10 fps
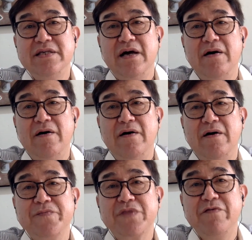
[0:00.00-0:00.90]

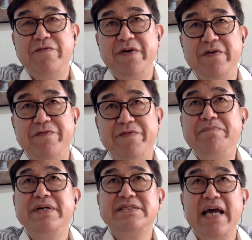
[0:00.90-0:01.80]
So
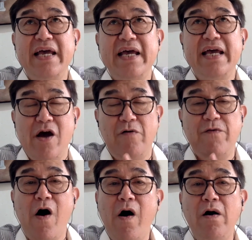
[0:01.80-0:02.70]
50%
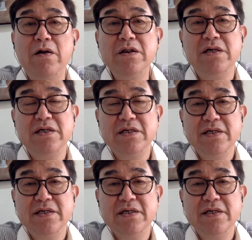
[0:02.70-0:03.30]
of all